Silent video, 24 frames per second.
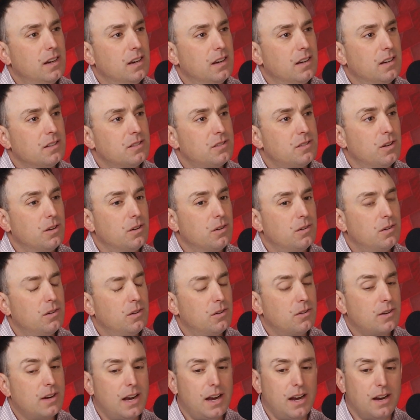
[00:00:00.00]
Yeah. Mm-hmm. So
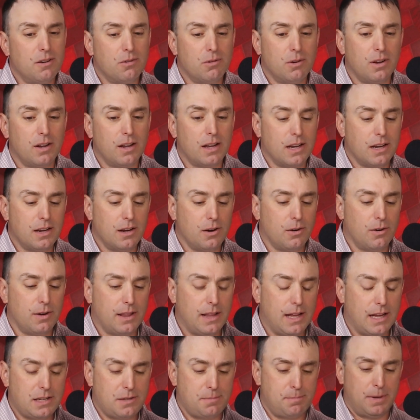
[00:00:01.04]
okay, well you know,
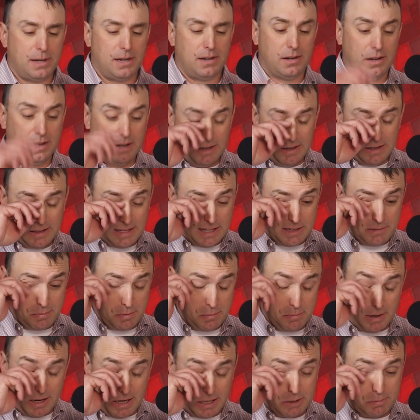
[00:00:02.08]
and that's been that's
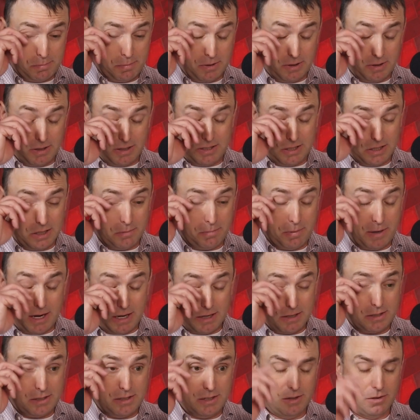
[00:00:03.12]
been my experience in the
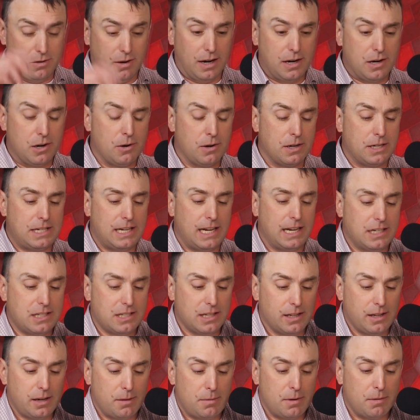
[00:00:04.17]
past too. I know it takes
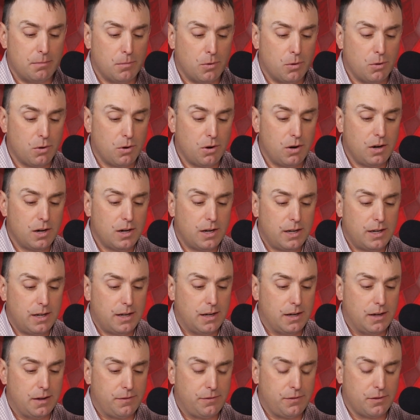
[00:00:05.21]
a little bit more
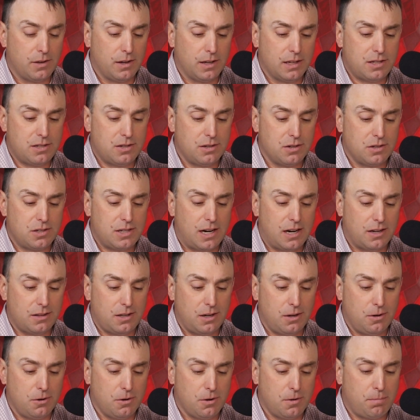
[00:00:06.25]
uh, for the listeners out
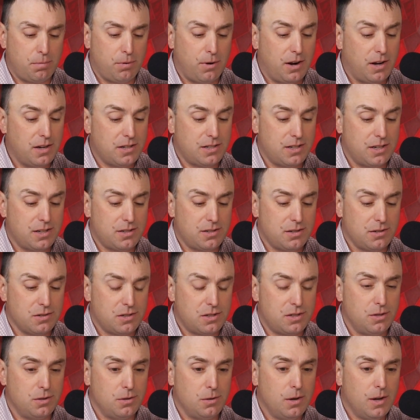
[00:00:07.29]
there who are
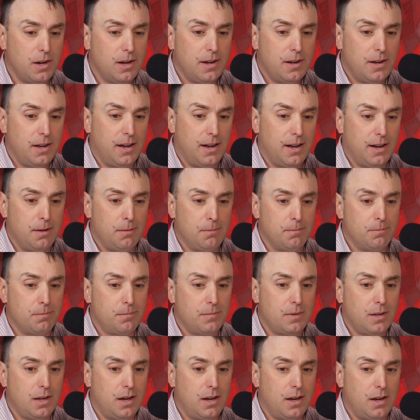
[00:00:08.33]
processors to um,
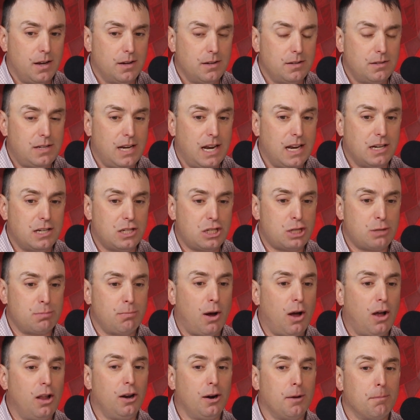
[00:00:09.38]
uh, take
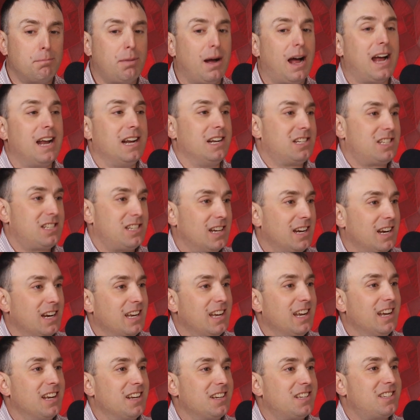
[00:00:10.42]
smaller bites, I
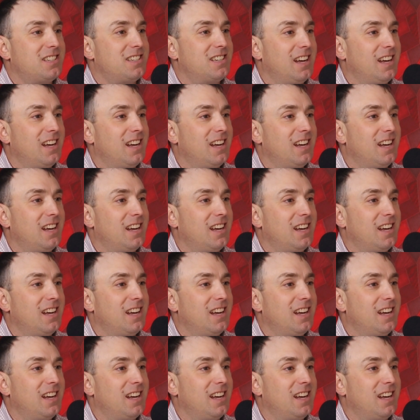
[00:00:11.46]
guess,